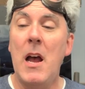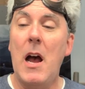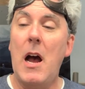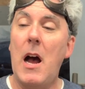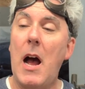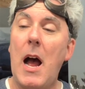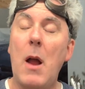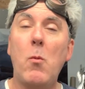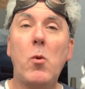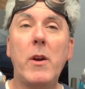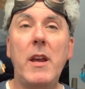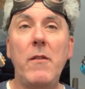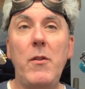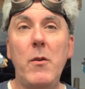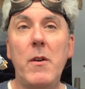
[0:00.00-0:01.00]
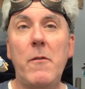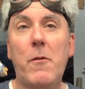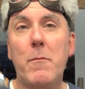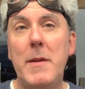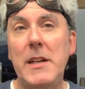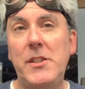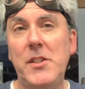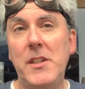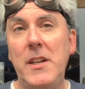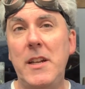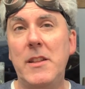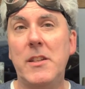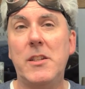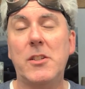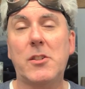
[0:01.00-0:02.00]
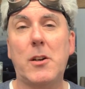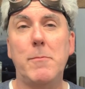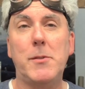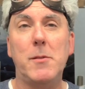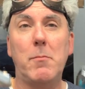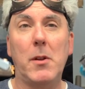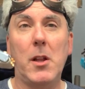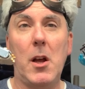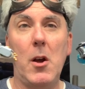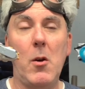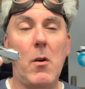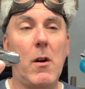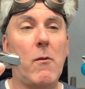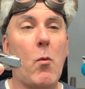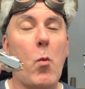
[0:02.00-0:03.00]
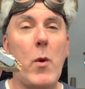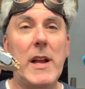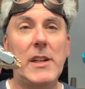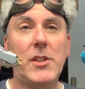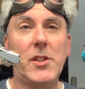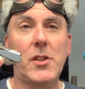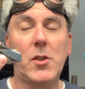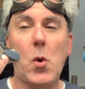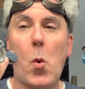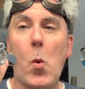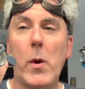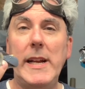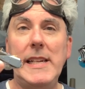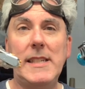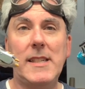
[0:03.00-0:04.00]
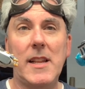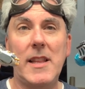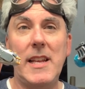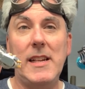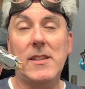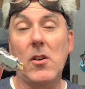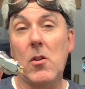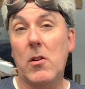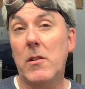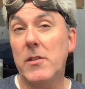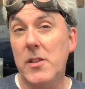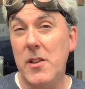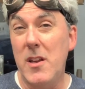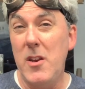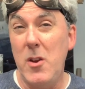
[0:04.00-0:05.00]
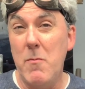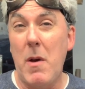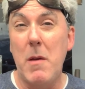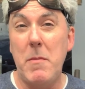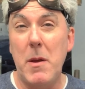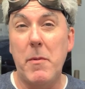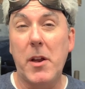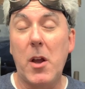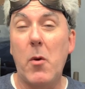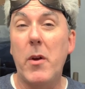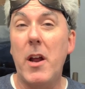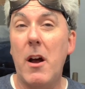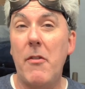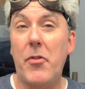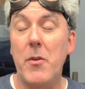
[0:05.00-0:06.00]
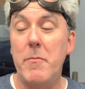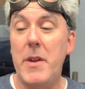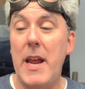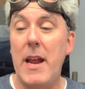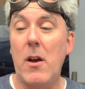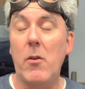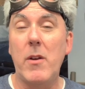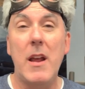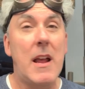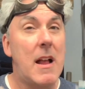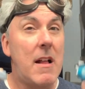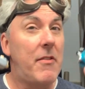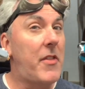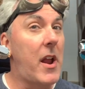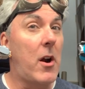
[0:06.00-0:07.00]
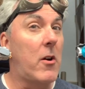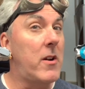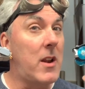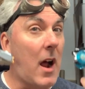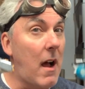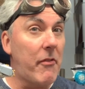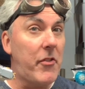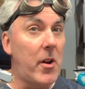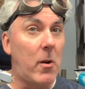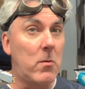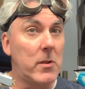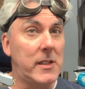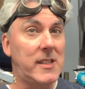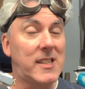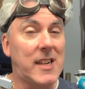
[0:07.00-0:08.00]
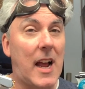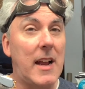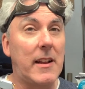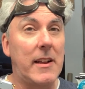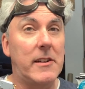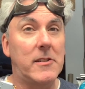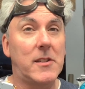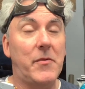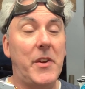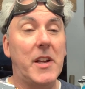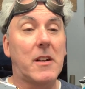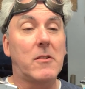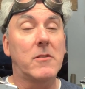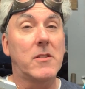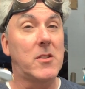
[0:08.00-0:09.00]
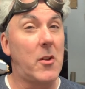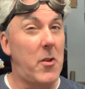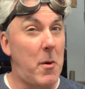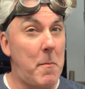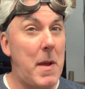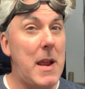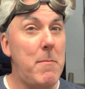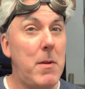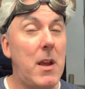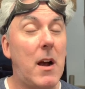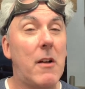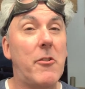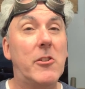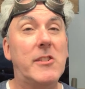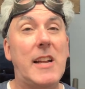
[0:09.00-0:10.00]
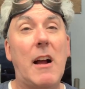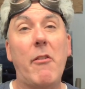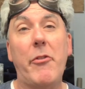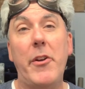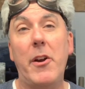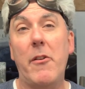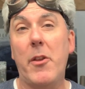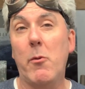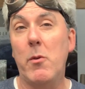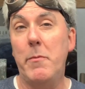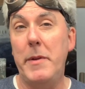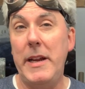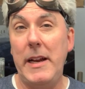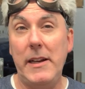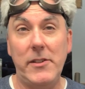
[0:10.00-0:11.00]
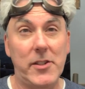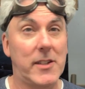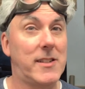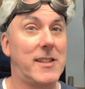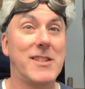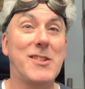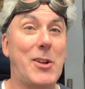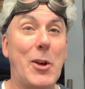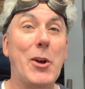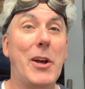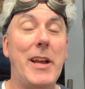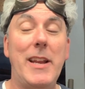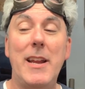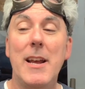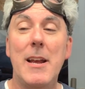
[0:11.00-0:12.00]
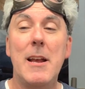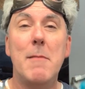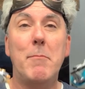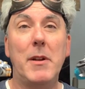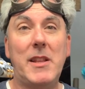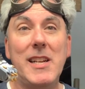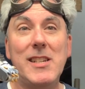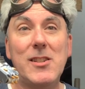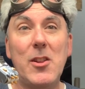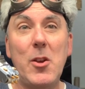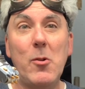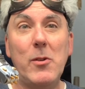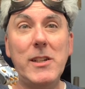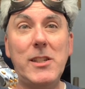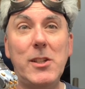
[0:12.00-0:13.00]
Uh, I will give you information in the description below of which toys these are so that you might be able to go and hunt them down. They are not the only Skylanders vehicles, so there may be others out there that would be just as good. But these are the only